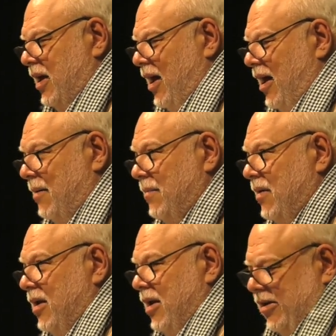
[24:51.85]

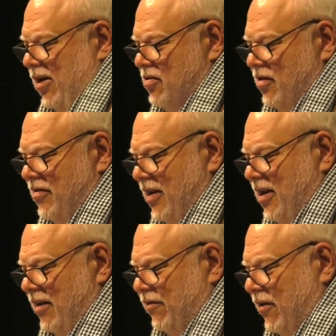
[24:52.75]
Um, in
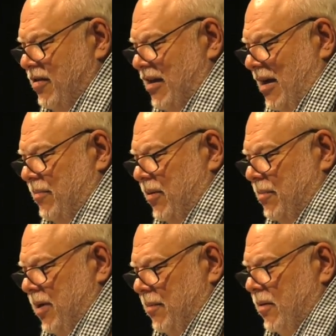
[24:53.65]
Argentina, for
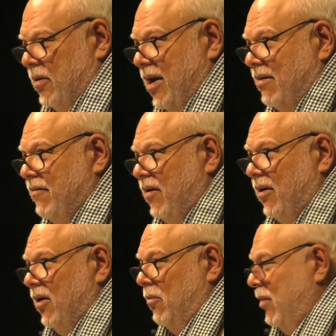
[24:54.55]
example, people are not
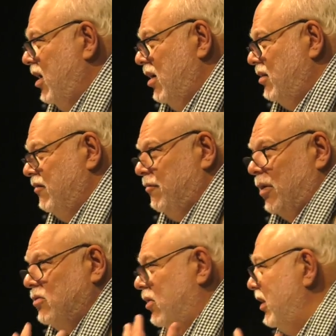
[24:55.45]
very aware of
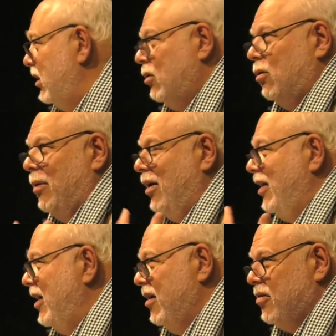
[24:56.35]
Puerto Rico or where
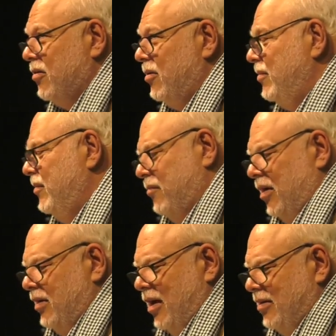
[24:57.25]
it is or
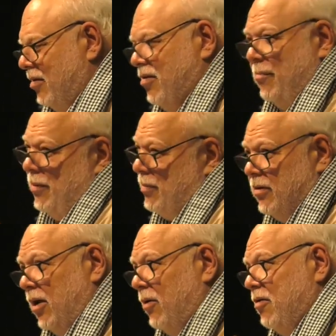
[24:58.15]
whatnot, that some people
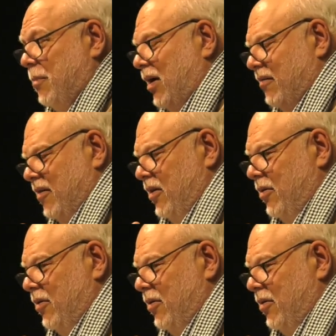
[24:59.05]
know it's part of the